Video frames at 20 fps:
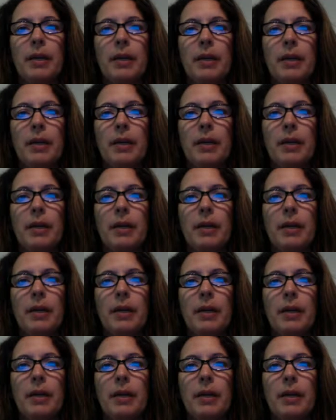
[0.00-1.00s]
to pay a
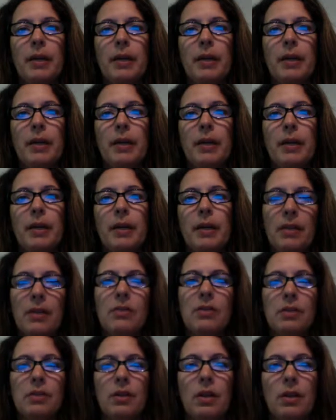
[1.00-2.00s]
minimum of
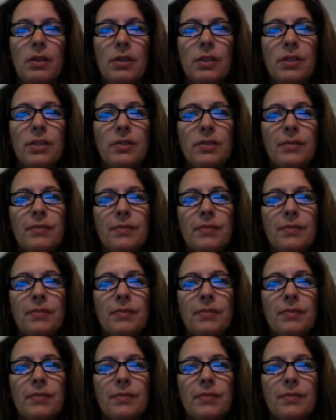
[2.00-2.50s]
$3,000.